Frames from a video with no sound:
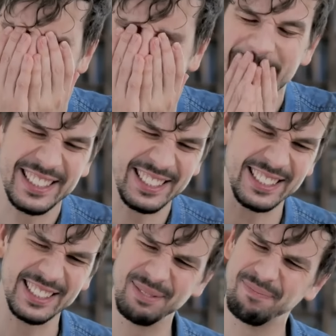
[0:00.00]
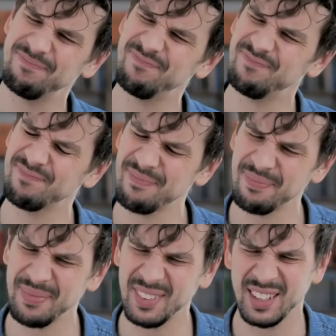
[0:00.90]
lose all of your gains
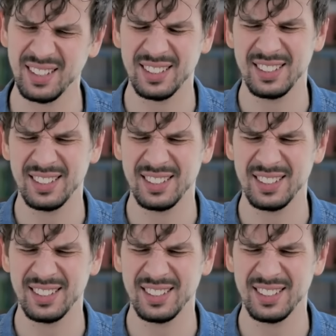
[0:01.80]
by Tuesday